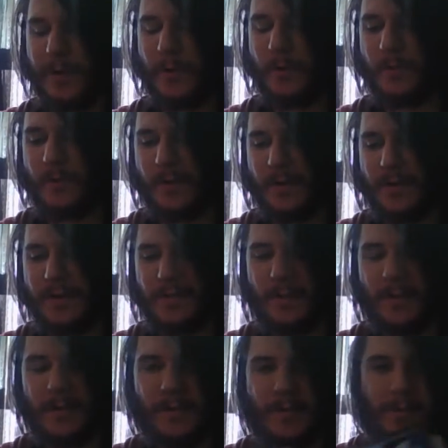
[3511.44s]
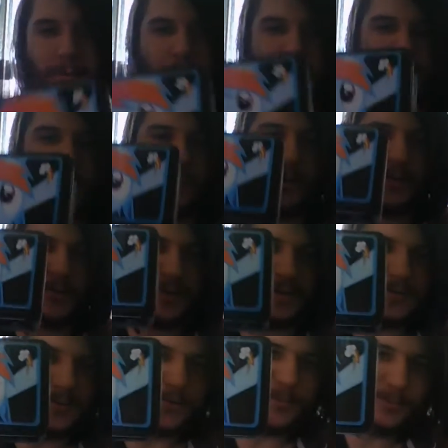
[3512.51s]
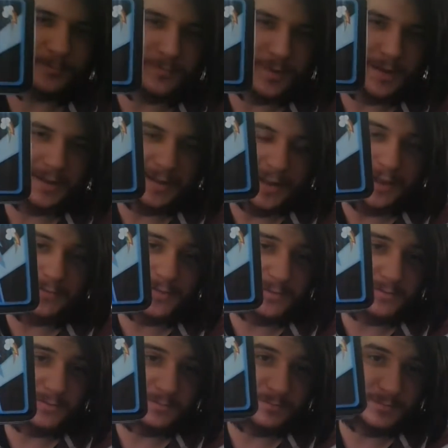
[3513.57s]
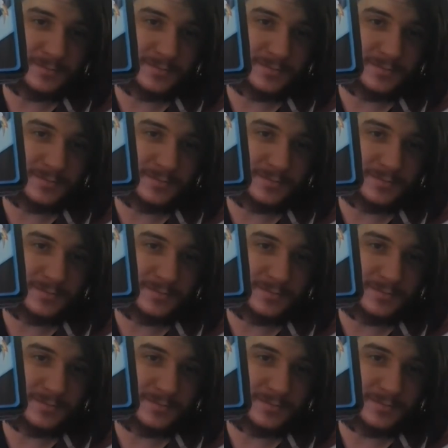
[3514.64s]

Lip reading: my girlfriend has gotten into My Little Pony, so I have a,